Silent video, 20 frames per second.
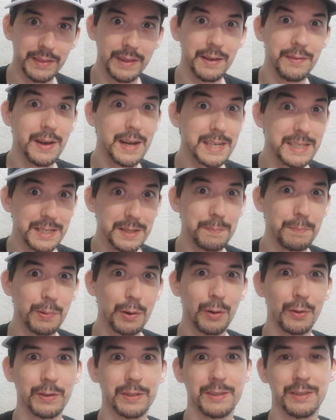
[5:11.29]
They've actually
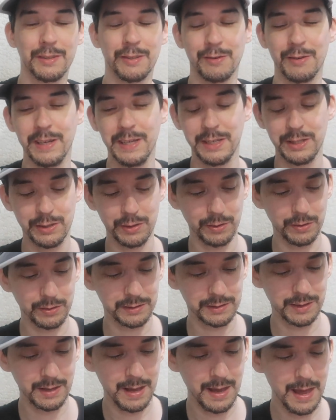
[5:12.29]
blocked
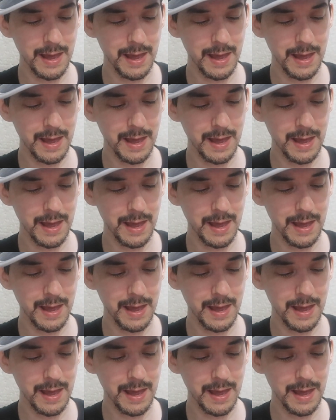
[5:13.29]
screenshots.